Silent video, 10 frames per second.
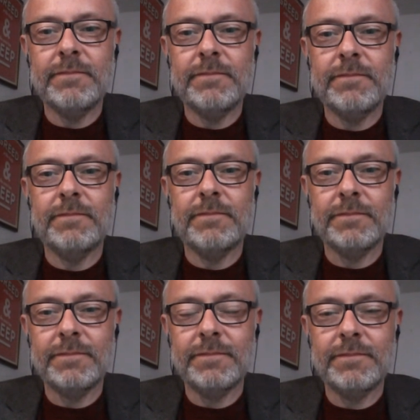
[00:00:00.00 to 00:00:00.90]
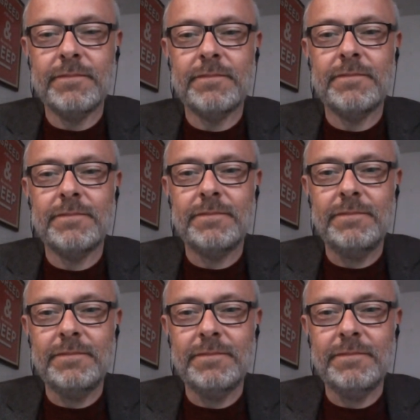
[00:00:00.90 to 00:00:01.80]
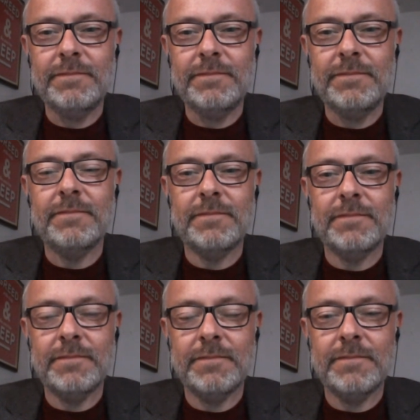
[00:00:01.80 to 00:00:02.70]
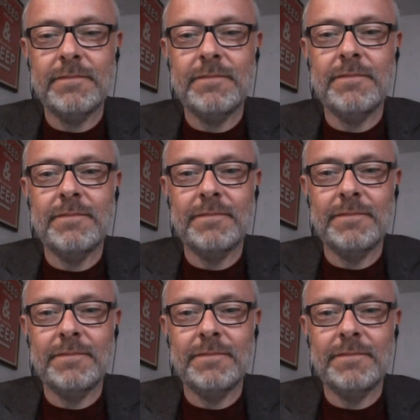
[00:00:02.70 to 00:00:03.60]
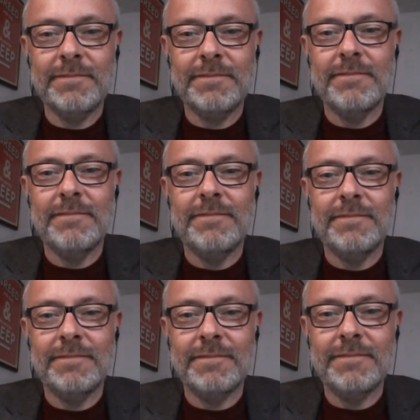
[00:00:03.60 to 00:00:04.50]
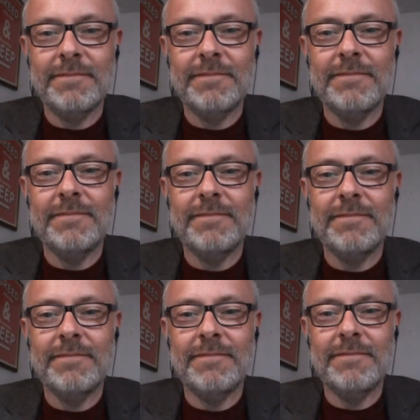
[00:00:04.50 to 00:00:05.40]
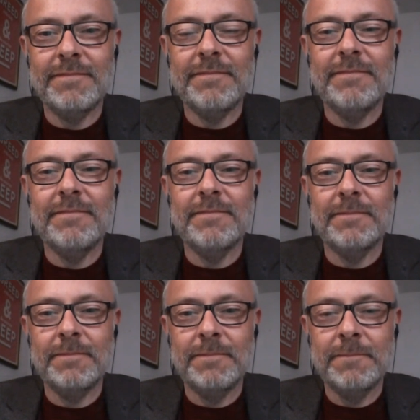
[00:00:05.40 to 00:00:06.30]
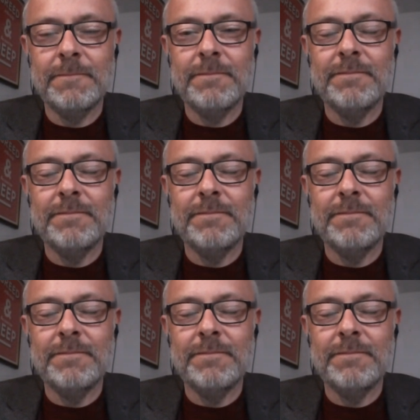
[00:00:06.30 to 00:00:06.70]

The person shown says nothing.